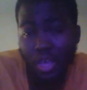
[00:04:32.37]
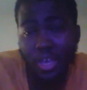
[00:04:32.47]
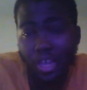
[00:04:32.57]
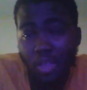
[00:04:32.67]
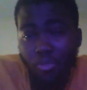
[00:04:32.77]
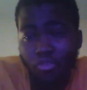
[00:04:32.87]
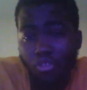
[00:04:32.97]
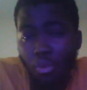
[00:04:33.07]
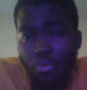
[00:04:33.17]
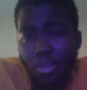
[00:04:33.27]
And that's what
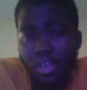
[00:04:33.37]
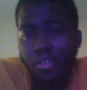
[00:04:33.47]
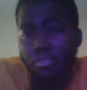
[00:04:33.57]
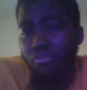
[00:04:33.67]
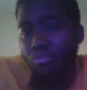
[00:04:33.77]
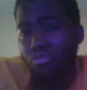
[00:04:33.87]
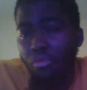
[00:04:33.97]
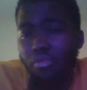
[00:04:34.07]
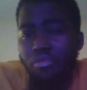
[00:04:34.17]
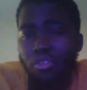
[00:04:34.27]
Schroeder is.
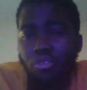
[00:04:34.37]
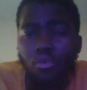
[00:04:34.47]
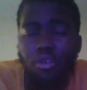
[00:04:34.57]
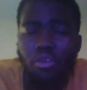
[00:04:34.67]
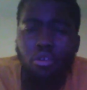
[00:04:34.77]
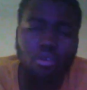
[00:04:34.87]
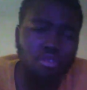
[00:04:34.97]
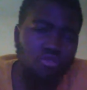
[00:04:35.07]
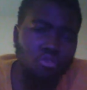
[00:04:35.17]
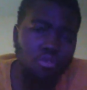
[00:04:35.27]
Schroeder is a scoring
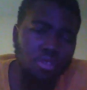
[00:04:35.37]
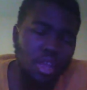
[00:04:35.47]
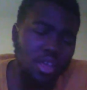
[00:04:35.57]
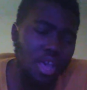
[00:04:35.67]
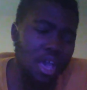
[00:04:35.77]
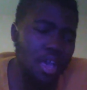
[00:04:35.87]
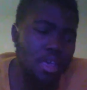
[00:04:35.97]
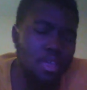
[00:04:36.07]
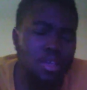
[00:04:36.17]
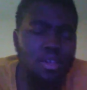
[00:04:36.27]
guard. Schroeder's not a guy
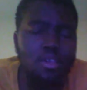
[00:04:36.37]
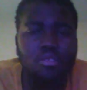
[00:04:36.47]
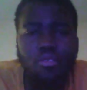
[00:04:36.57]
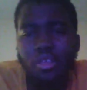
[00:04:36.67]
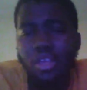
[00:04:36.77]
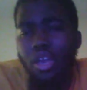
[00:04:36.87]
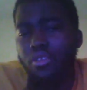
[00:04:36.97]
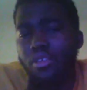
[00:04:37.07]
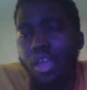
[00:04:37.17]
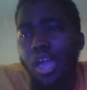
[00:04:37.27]
who's going to get
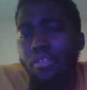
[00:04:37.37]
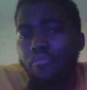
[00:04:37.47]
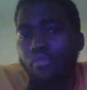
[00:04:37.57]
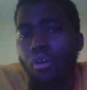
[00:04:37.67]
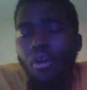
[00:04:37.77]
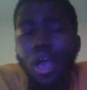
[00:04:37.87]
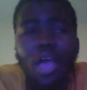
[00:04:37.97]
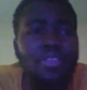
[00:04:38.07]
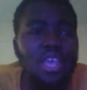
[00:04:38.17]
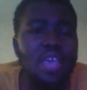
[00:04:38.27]
other guys involved.
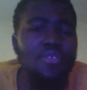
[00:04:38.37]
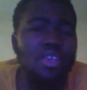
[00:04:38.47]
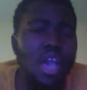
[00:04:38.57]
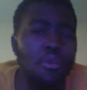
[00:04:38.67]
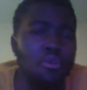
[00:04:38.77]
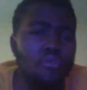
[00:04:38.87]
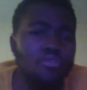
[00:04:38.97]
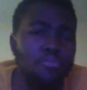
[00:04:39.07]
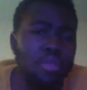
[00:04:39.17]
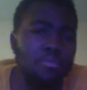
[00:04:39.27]
I think even Kyrie
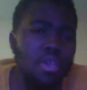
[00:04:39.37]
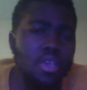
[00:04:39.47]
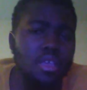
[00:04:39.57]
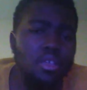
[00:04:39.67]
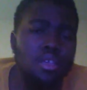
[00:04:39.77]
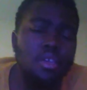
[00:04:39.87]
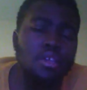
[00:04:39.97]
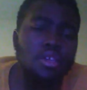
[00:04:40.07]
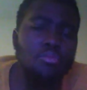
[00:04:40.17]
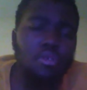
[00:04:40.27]
Irving's playmaking
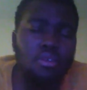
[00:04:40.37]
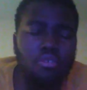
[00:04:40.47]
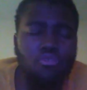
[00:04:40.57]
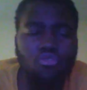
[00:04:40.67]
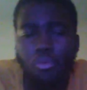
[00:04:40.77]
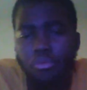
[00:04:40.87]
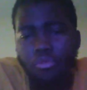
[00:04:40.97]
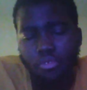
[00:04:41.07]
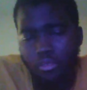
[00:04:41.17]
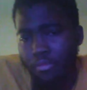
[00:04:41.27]
is better than
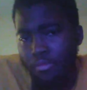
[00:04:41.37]
Schroeder's.